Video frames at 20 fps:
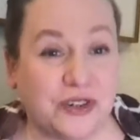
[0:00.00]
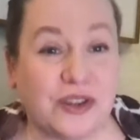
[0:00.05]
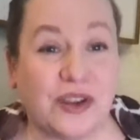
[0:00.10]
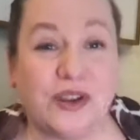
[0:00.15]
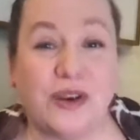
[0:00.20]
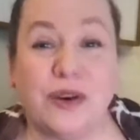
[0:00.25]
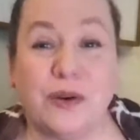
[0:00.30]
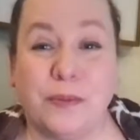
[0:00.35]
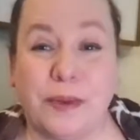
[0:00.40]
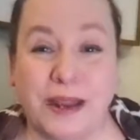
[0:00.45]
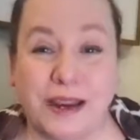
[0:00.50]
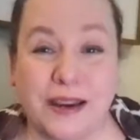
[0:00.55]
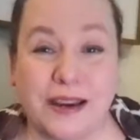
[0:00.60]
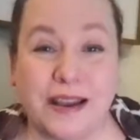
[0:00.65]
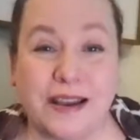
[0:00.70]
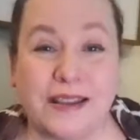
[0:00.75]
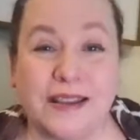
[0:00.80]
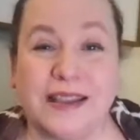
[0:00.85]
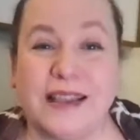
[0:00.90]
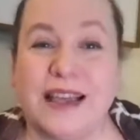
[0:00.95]
I go to bed at
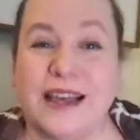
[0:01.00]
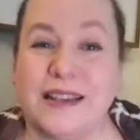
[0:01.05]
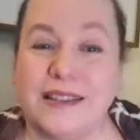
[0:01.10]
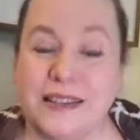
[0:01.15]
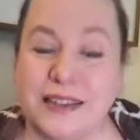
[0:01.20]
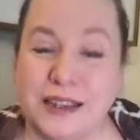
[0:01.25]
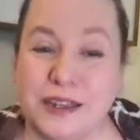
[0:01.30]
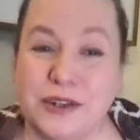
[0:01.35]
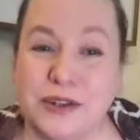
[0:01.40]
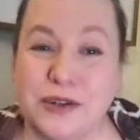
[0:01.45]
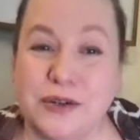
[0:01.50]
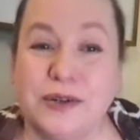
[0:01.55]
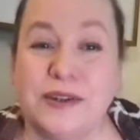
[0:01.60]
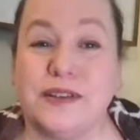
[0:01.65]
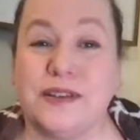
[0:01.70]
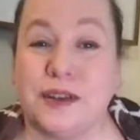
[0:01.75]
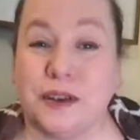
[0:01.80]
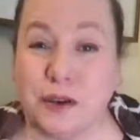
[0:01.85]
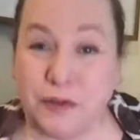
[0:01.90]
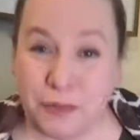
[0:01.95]
night, the last thing I do is
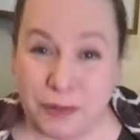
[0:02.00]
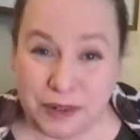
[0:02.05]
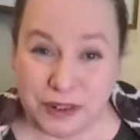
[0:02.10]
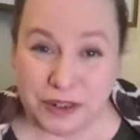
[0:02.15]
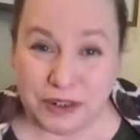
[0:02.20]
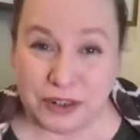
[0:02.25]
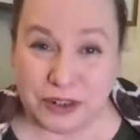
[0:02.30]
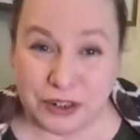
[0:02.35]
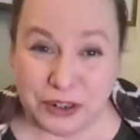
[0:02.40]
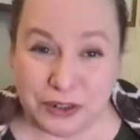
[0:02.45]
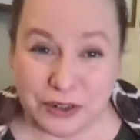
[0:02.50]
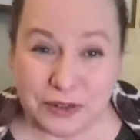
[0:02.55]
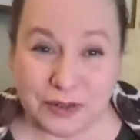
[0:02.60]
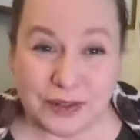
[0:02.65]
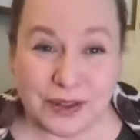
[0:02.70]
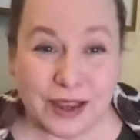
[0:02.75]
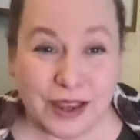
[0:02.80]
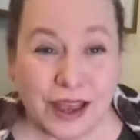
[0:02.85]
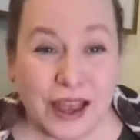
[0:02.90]
take off my tennis shoes.